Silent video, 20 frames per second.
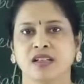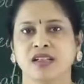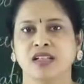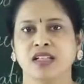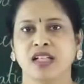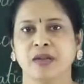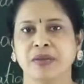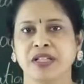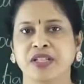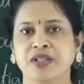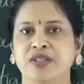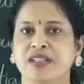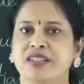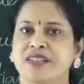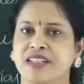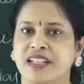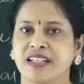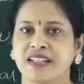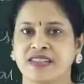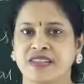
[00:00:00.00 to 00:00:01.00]
Coming to the
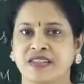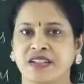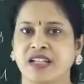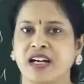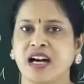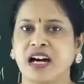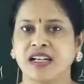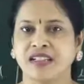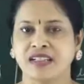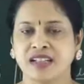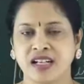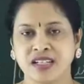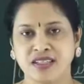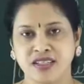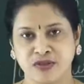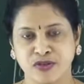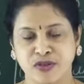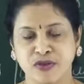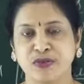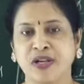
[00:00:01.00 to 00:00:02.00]
sensory organs
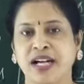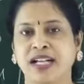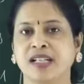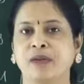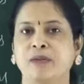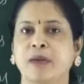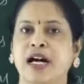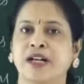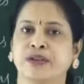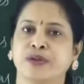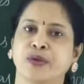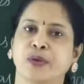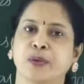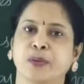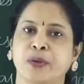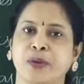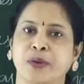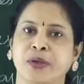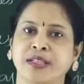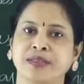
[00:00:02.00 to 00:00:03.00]
of the phylum
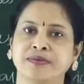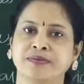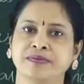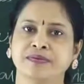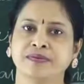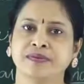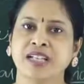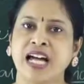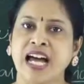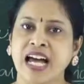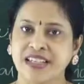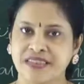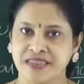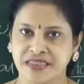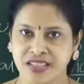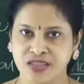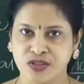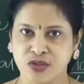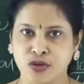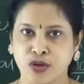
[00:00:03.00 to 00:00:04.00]
Arthropoda, as
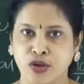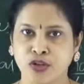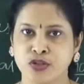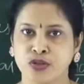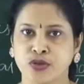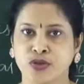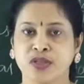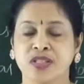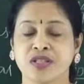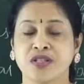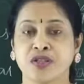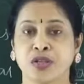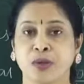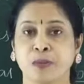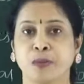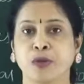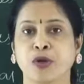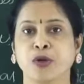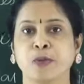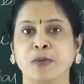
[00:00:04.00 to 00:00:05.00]
these are also the
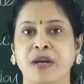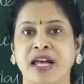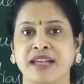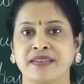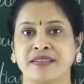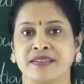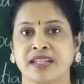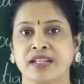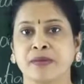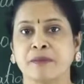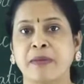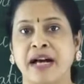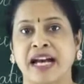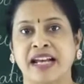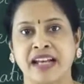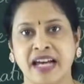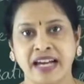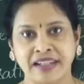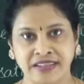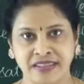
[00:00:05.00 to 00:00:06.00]
triploblastic
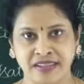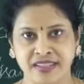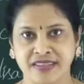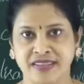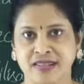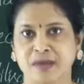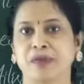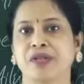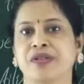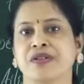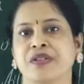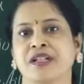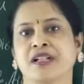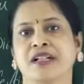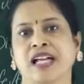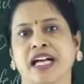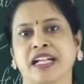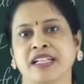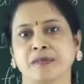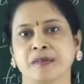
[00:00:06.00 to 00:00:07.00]
bilaterally symmetrical
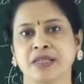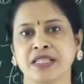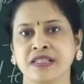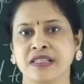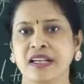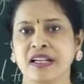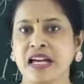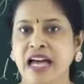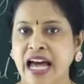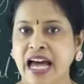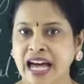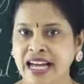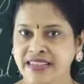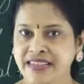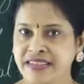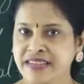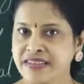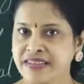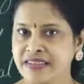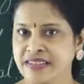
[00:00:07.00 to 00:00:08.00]
animals. As
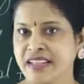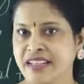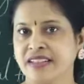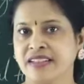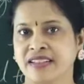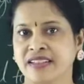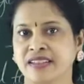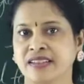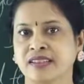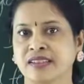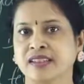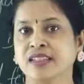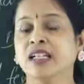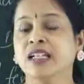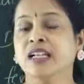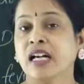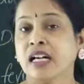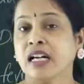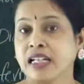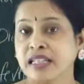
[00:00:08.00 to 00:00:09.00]
I said in the
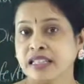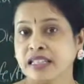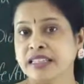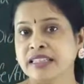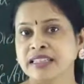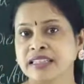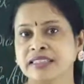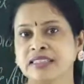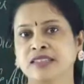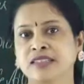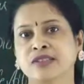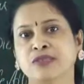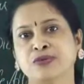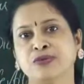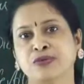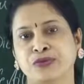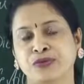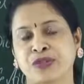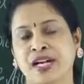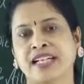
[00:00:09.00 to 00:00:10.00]
earlier
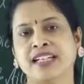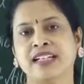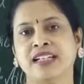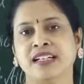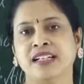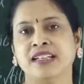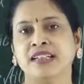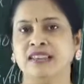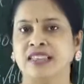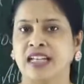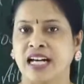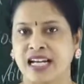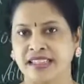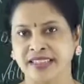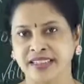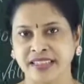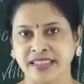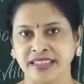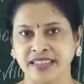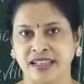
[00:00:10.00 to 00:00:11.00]
phyla, the
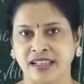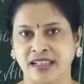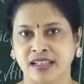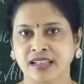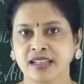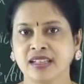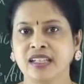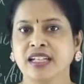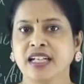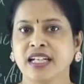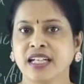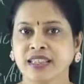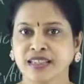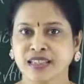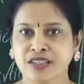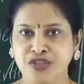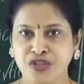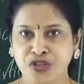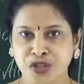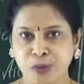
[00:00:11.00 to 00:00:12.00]
Annelida, in the
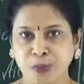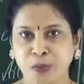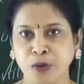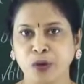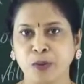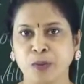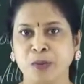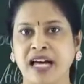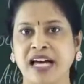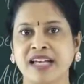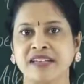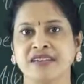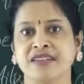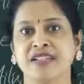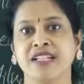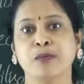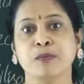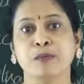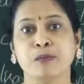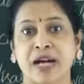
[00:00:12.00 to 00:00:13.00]

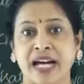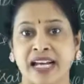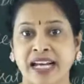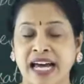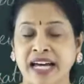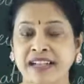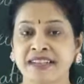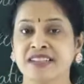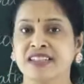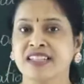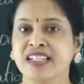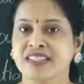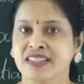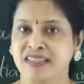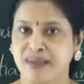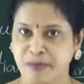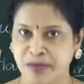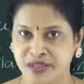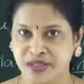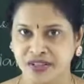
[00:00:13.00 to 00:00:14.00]
triploblastic bilaterally
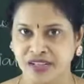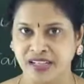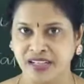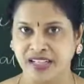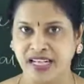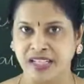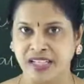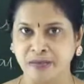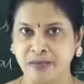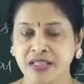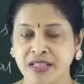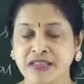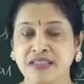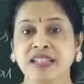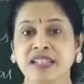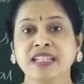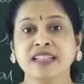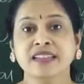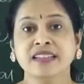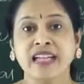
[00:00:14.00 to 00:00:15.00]
symmetrical animals,
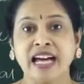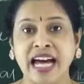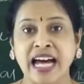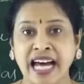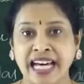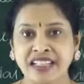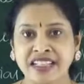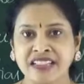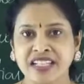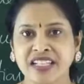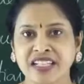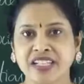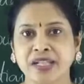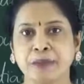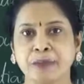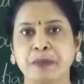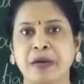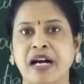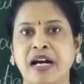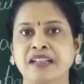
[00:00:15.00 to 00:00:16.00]
the anterior
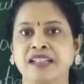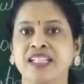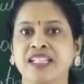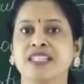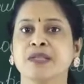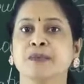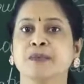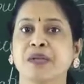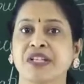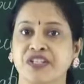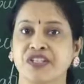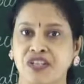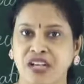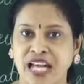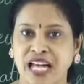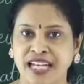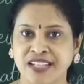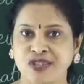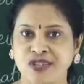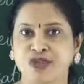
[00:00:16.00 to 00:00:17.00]
part is
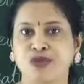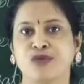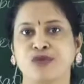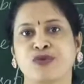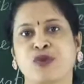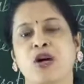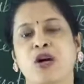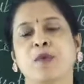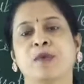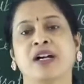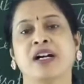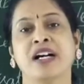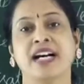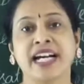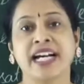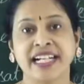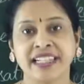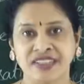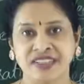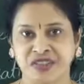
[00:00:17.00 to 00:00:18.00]
specialized to form a
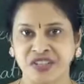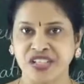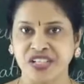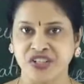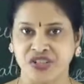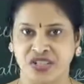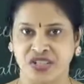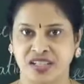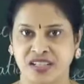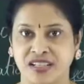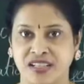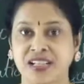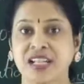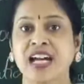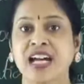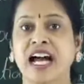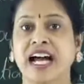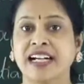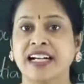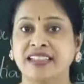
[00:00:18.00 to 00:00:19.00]
head region,
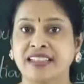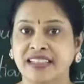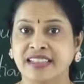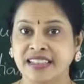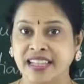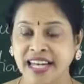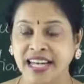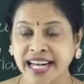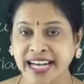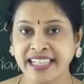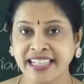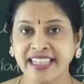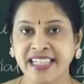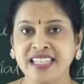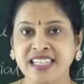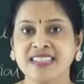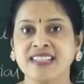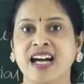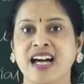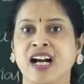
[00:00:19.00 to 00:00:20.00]
and that head
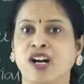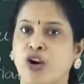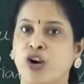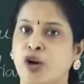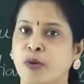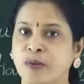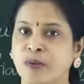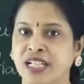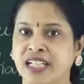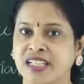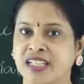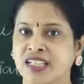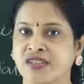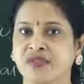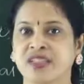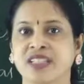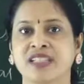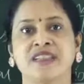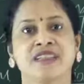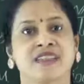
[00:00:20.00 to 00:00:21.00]
is accommodated
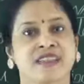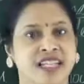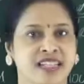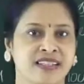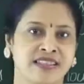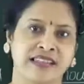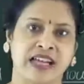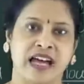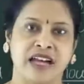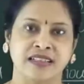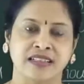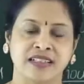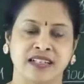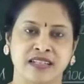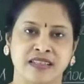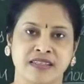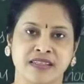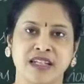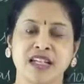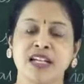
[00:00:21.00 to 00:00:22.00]
with the sense
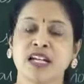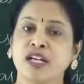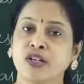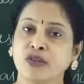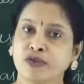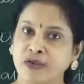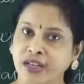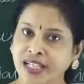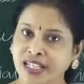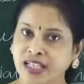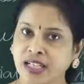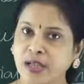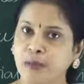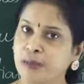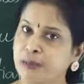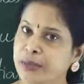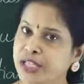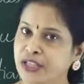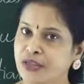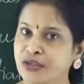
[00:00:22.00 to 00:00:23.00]
organs. When
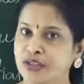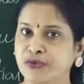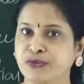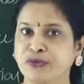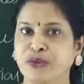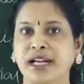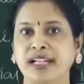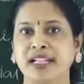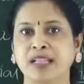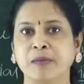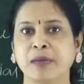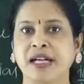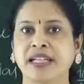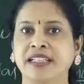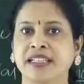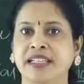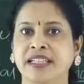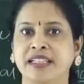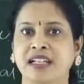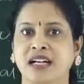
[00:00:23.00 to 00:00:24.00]
compared to the phylum
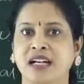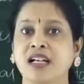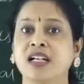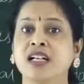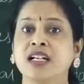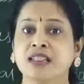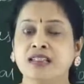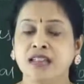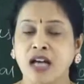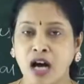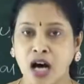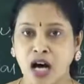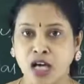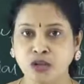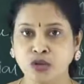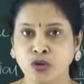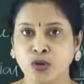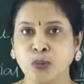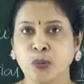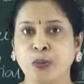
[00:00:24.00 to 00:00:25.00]
Annelida, the
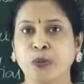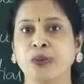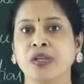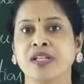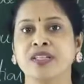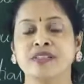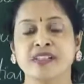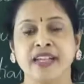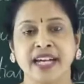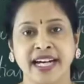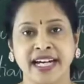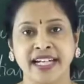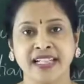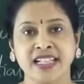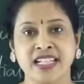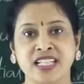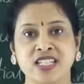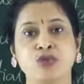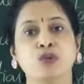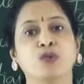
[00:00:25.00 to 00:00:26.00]
arthropodans' head
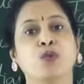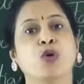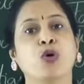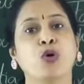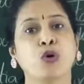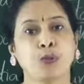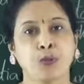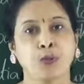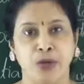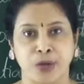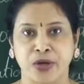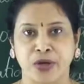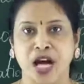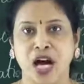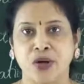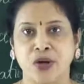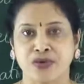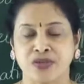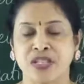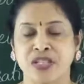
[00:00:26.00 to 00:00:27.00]
is more
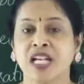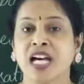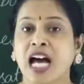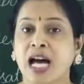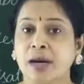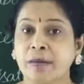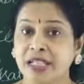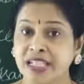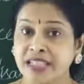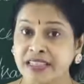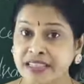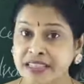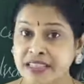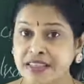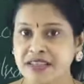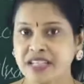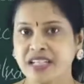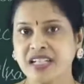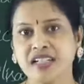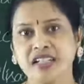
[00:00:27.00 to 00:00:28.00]
pronounced. A
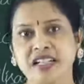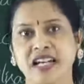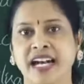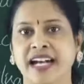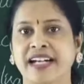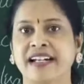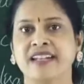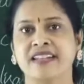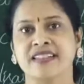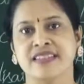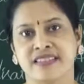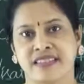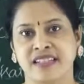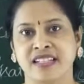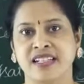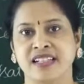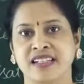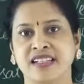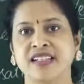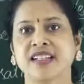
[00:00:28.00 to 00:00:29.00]
distinct head is
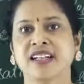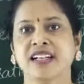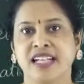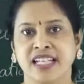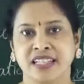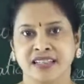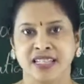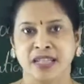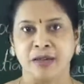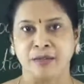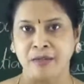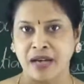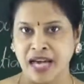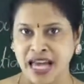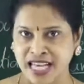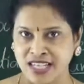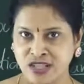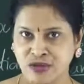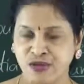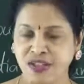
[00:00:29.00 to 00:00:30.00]
seen in them.
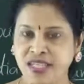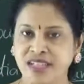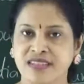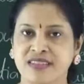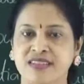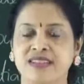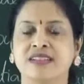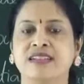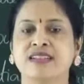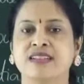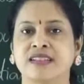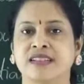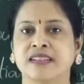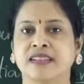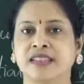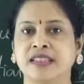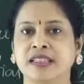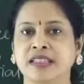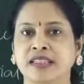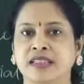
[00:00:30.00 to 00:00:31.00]
As we discussed
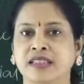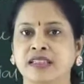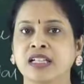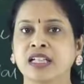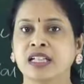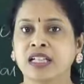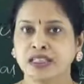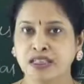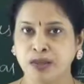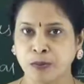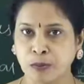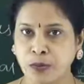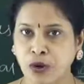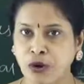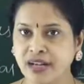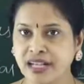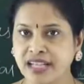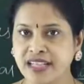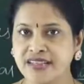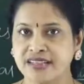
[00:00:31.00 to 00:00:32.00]
earlier, the
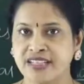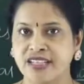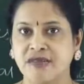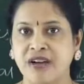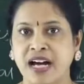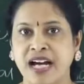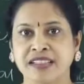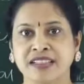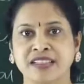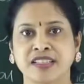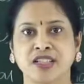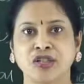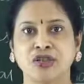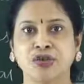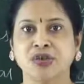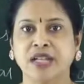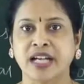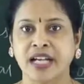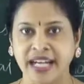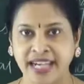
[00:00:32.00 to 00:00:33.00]
body is divided into
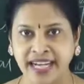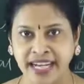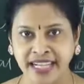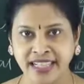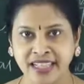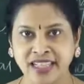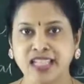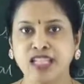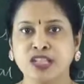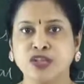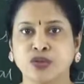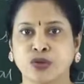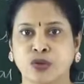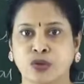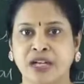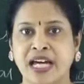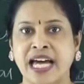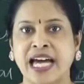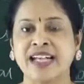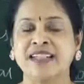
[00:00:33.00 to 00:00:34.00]
the head,
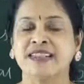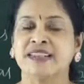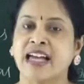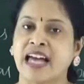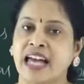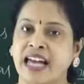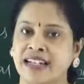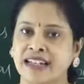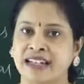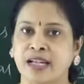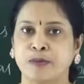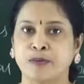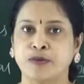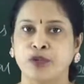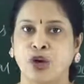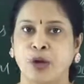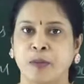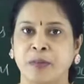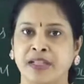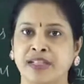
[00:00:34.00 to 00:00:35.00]
thorax and
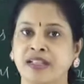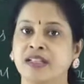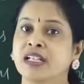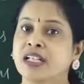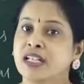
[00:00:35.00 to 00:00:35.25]
abdomen.